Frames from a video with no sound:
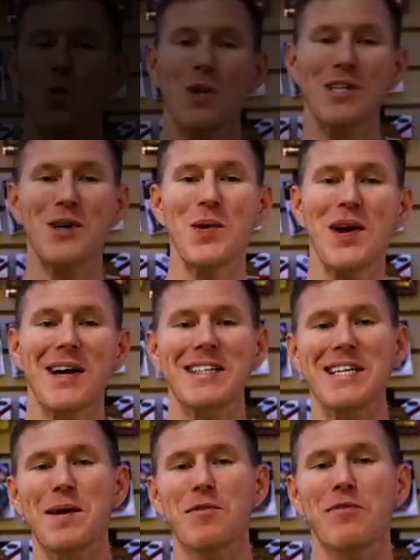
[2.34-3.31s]
What's going on,
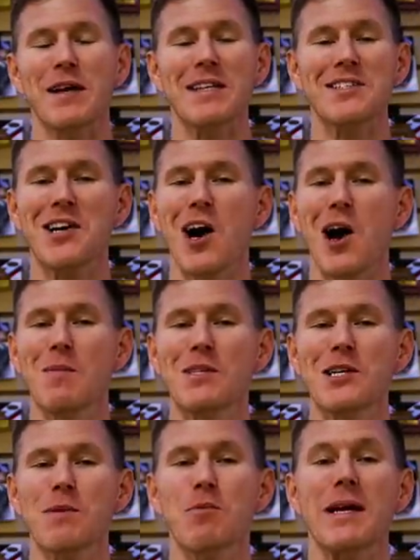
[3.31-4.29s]
TW fans?
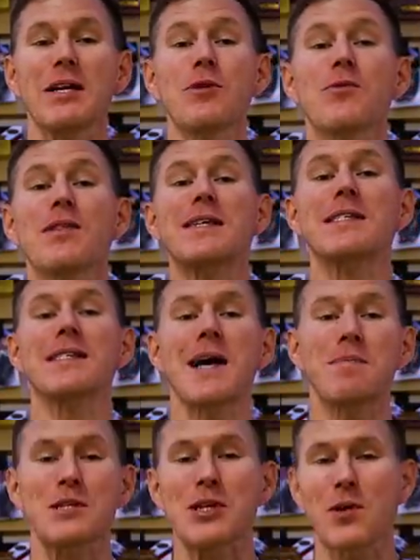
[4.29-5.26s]
Thomas here, bringing you this
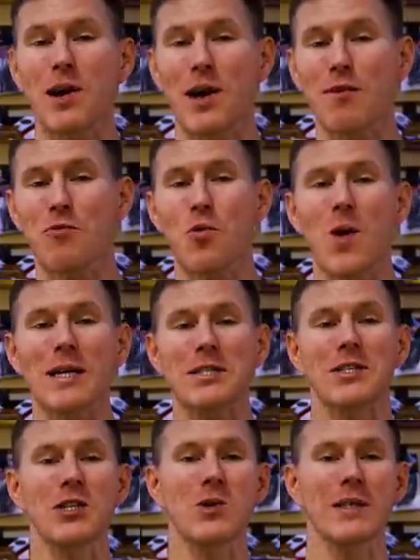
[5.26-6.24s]
episode of
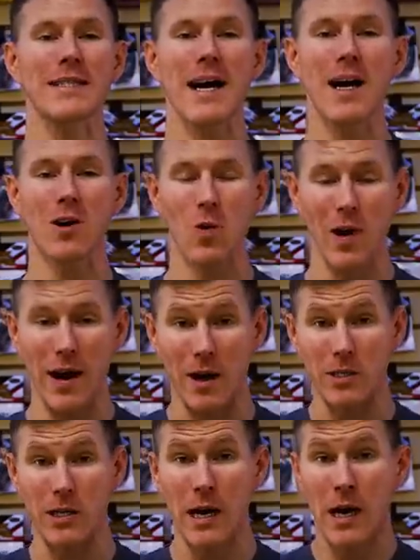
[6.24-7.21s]
What's New at Tackle
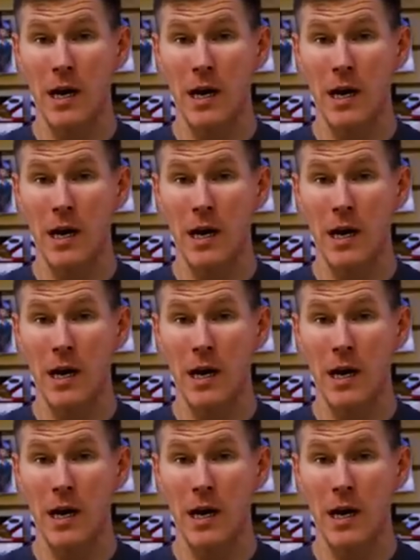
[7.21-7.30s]
Warehouse.